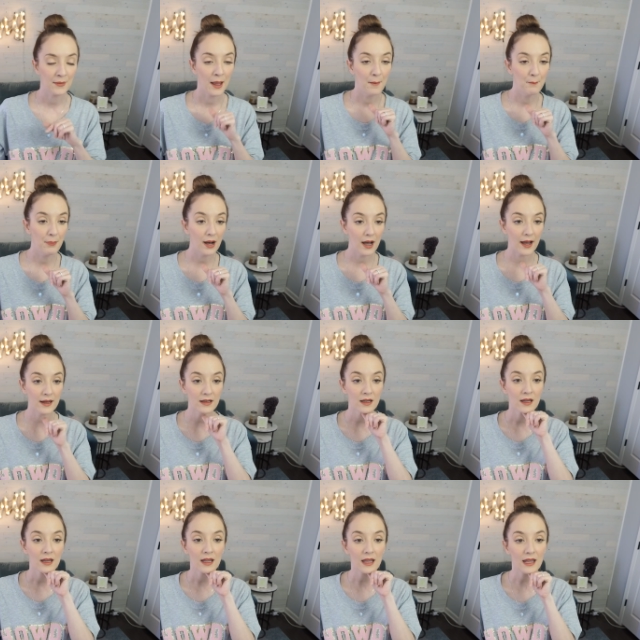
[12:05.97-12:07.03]
But
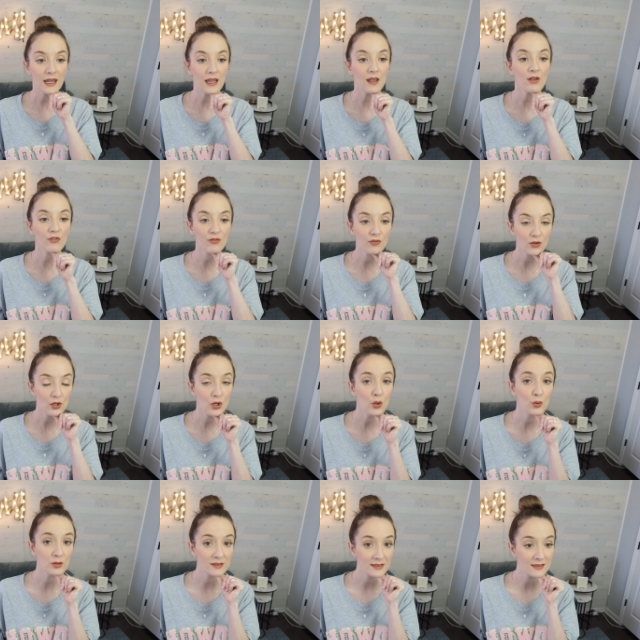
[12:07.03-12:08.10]
if
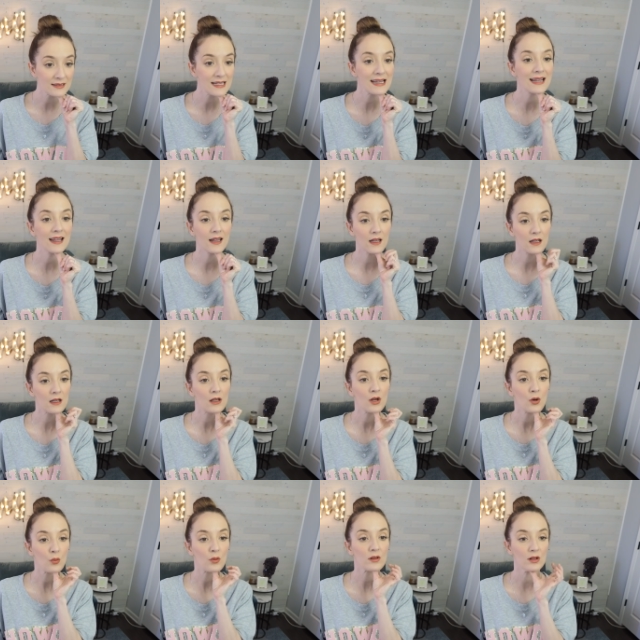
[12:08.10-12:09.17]
you sing
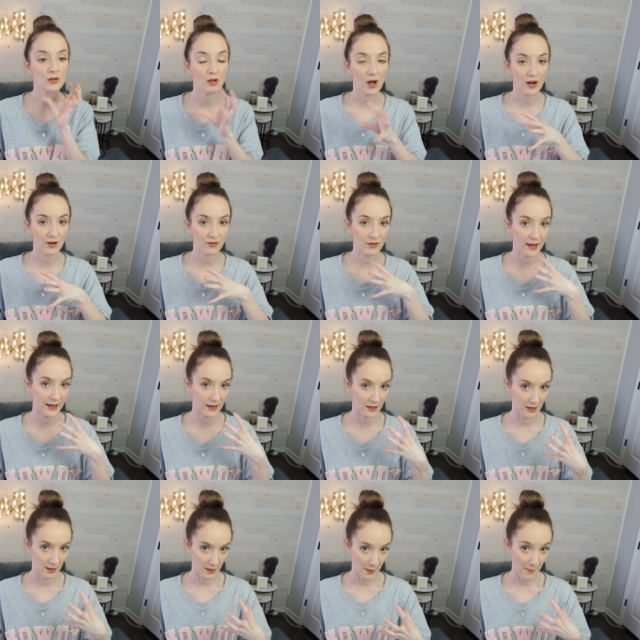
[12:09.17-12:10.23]
with a lot of like
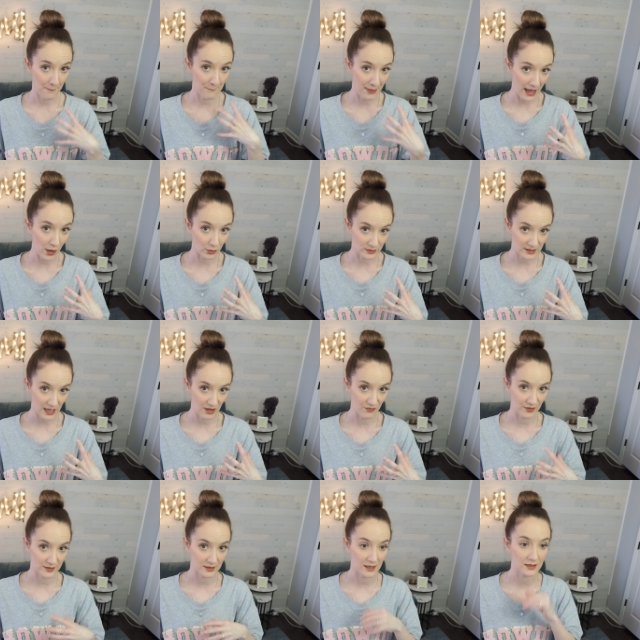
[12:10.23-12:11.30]
belt
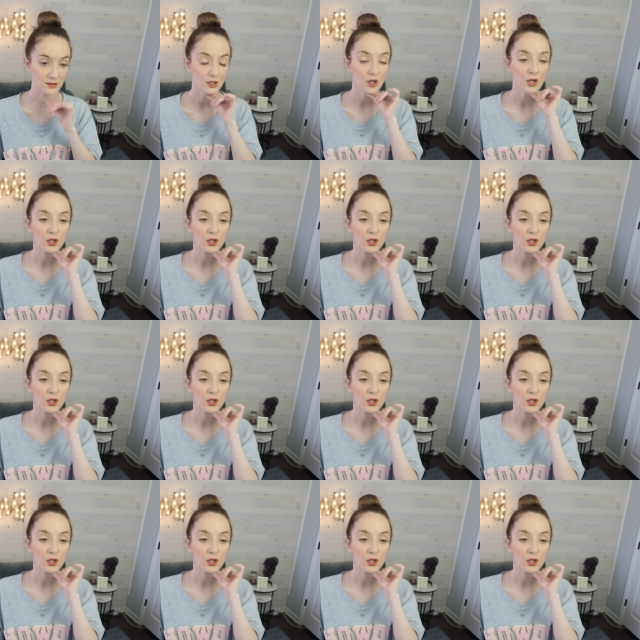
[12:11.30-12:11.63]
emphasis,